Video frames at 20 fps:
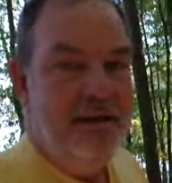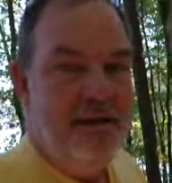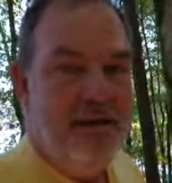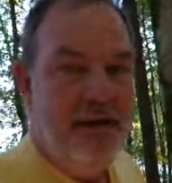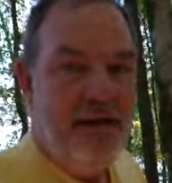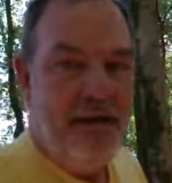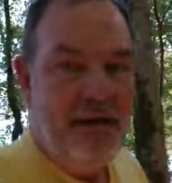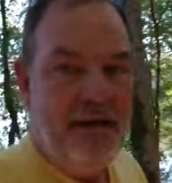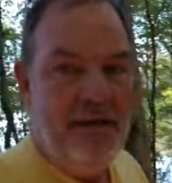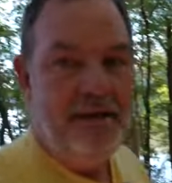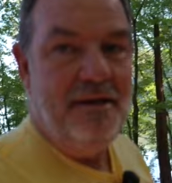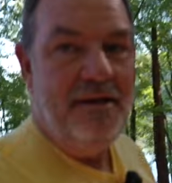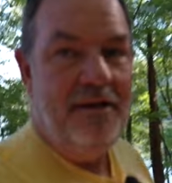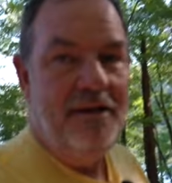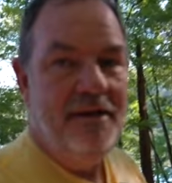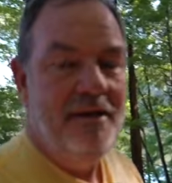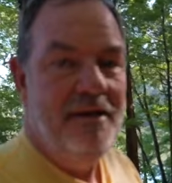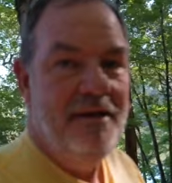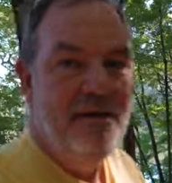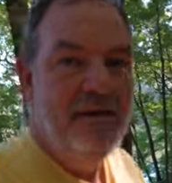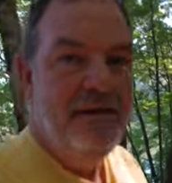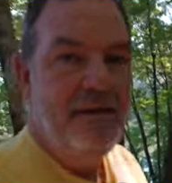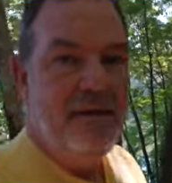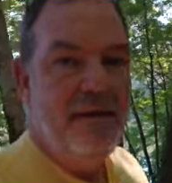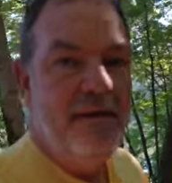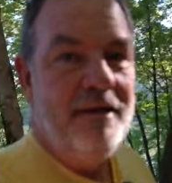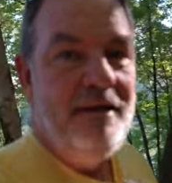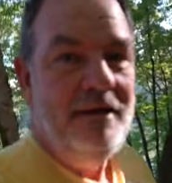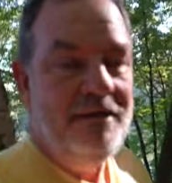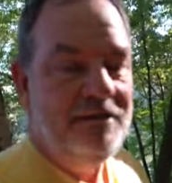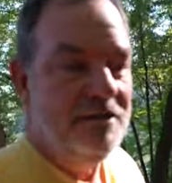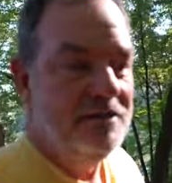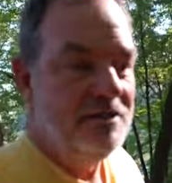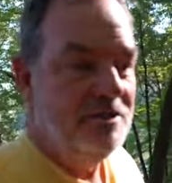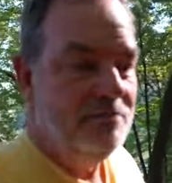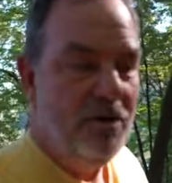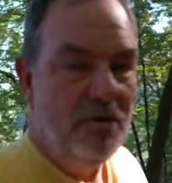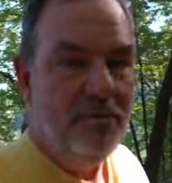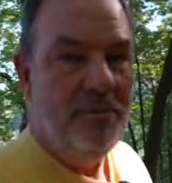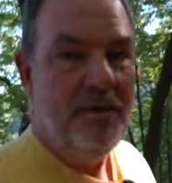And in just
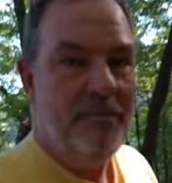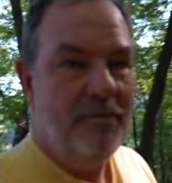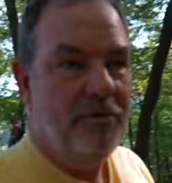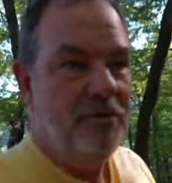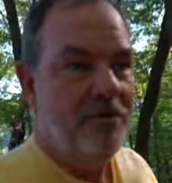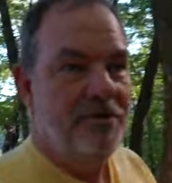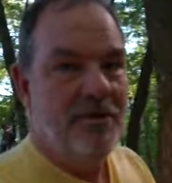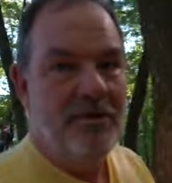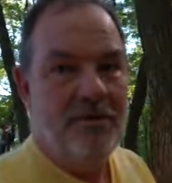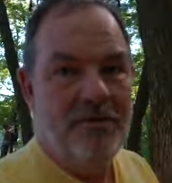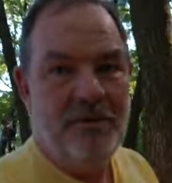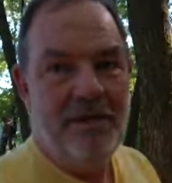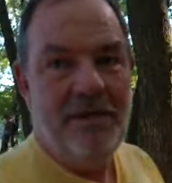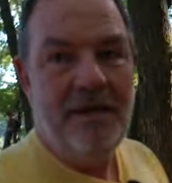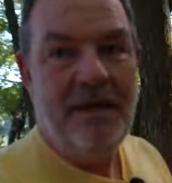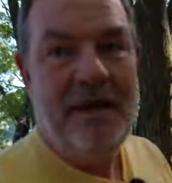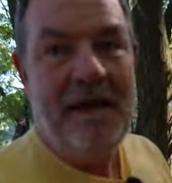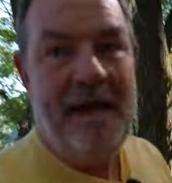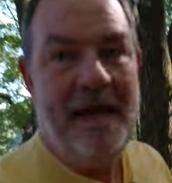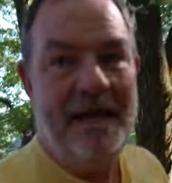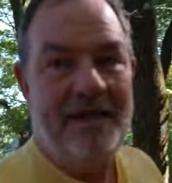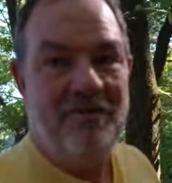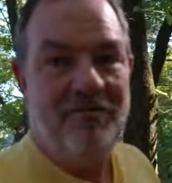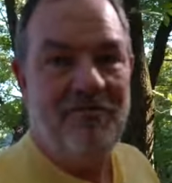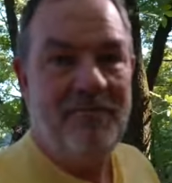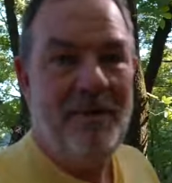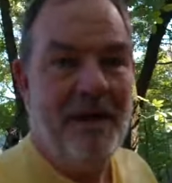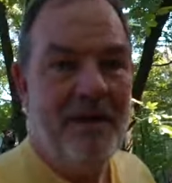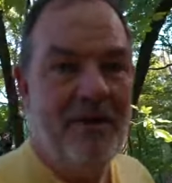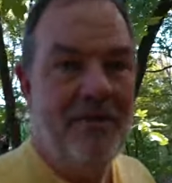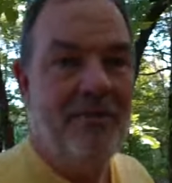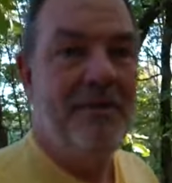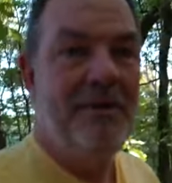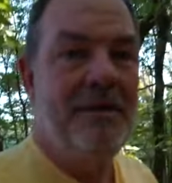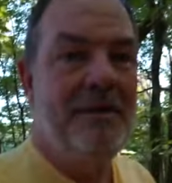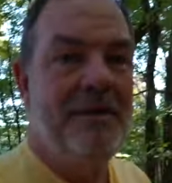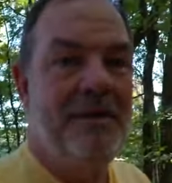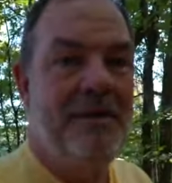a moment, I'm gonna turn active back on.